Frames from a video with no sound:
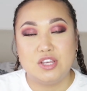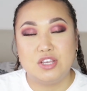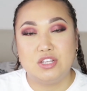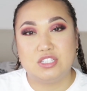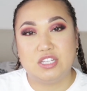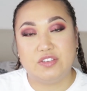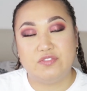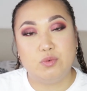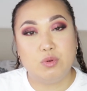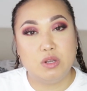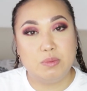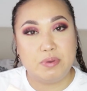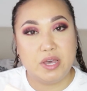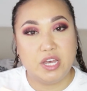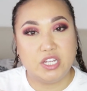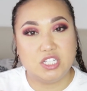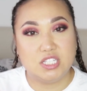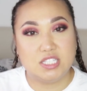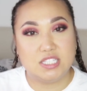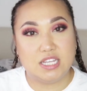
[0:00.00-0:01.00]
So if you want to
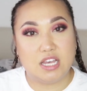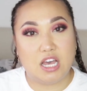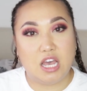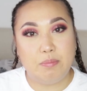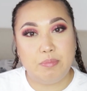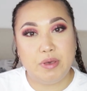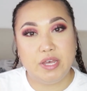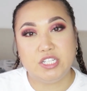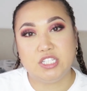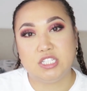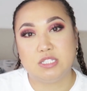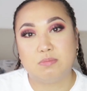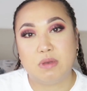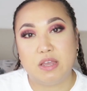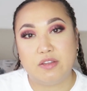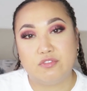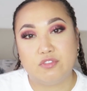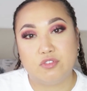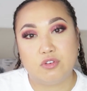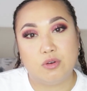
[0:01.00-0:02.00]
purchase it, I purchased
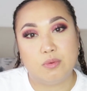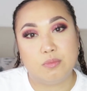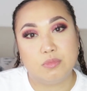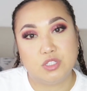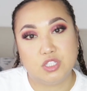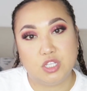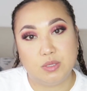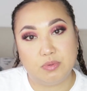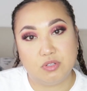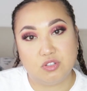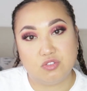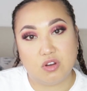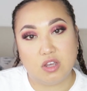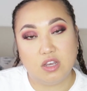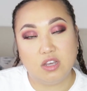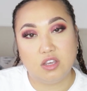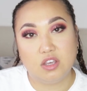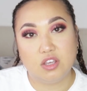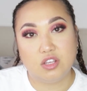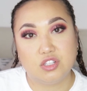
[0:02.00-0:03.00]
mine from Superdrug.